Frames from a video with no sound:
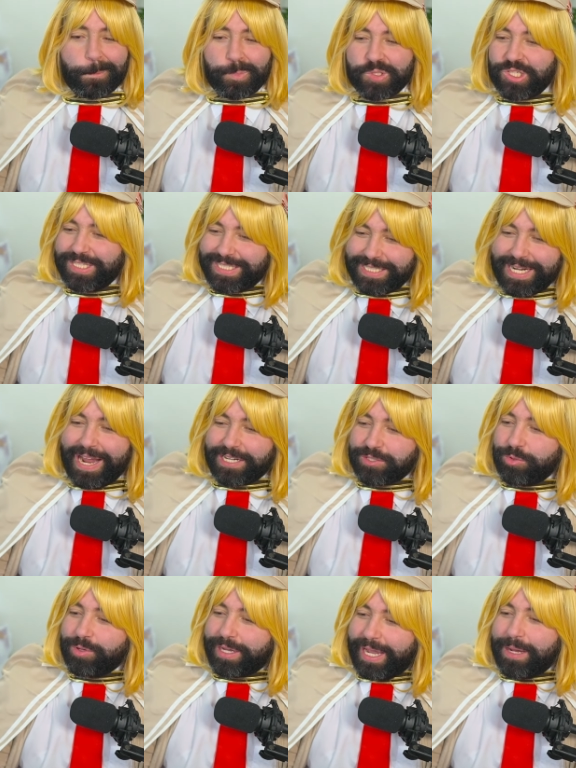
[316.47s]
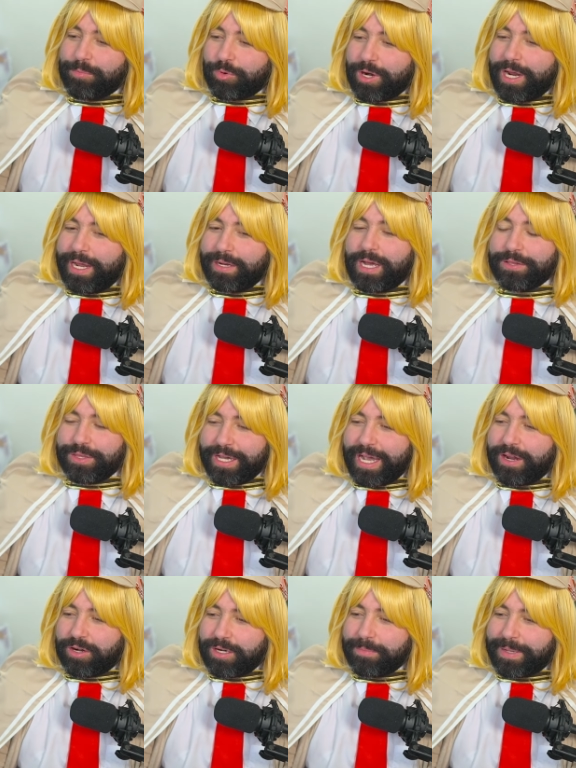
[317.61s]
So this is an actual game, right? I think
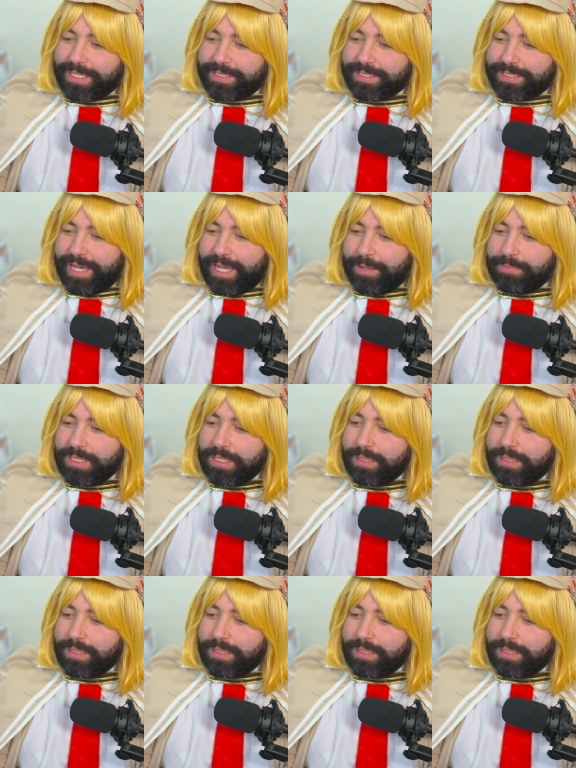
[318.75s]
I heard about this game.